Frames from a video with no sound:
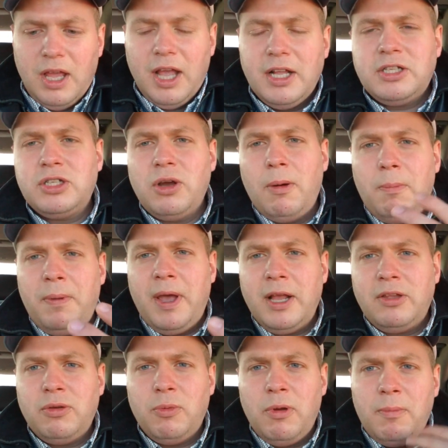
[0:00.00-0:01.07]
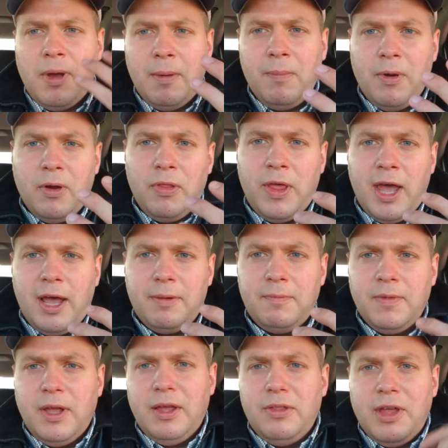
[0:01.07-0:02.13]
It's so big to remember that
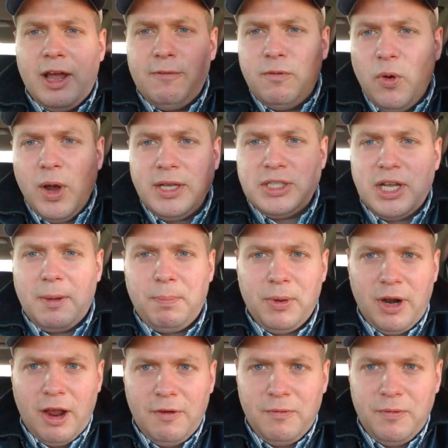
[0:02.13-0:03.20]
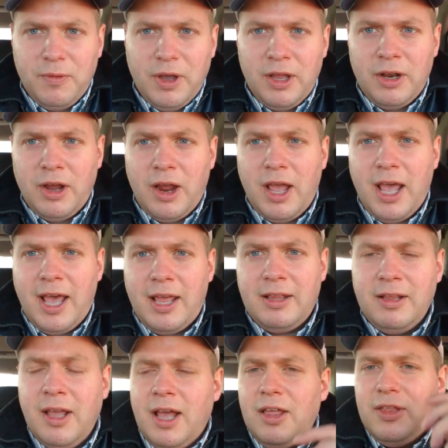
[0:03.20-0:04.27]
that voice up in our in our
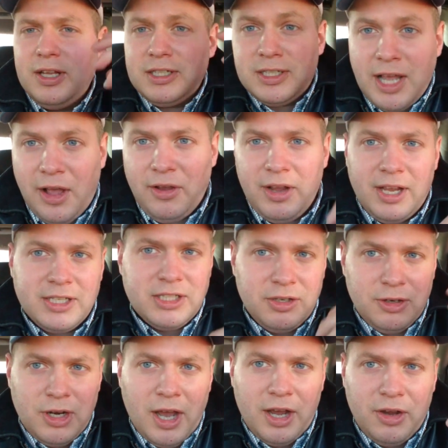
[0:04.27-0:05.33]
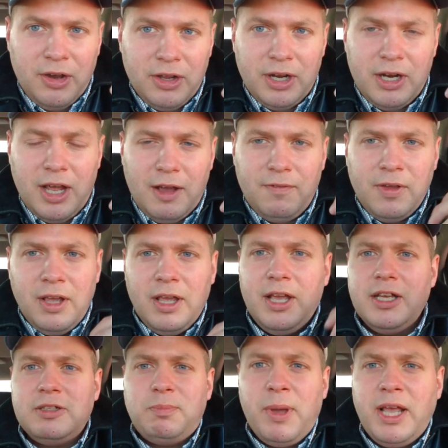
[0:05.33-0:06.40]
head that's telling us they're not good enough
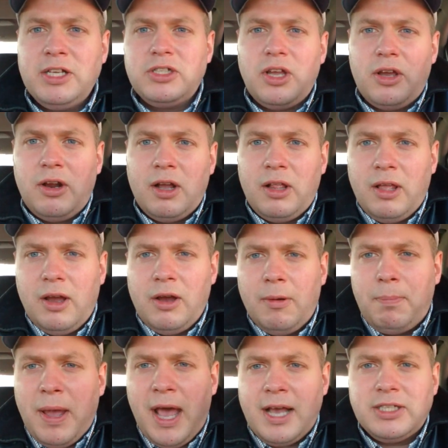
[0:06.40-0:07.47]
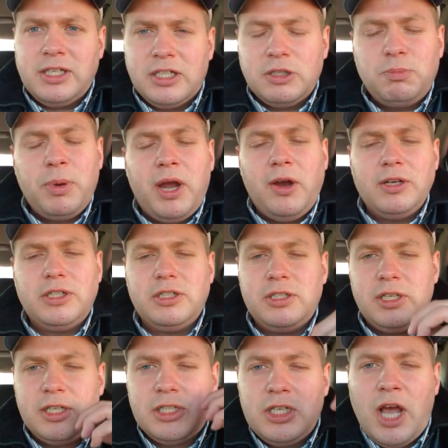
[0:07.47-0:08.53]
is based on our, our past experiences
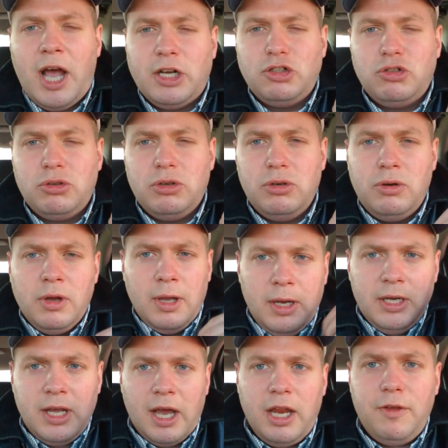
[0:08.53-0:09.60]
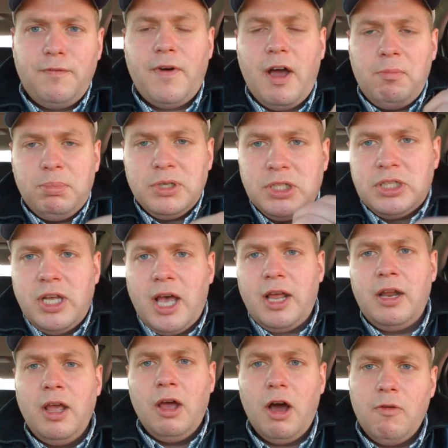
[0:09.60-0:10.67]
and it's not true.
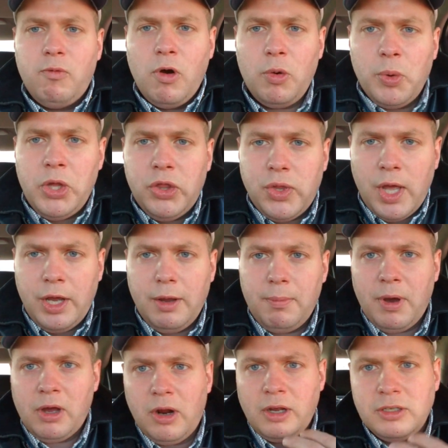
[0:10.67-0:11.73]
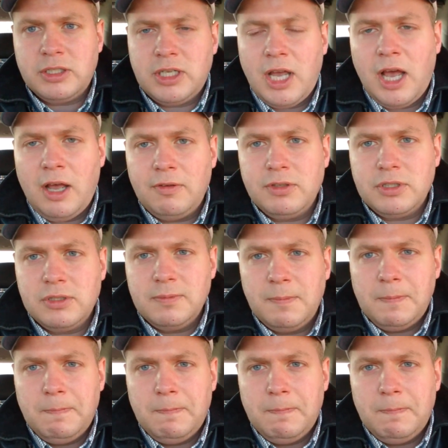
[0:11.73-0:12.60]
95% of what we think about ourselves,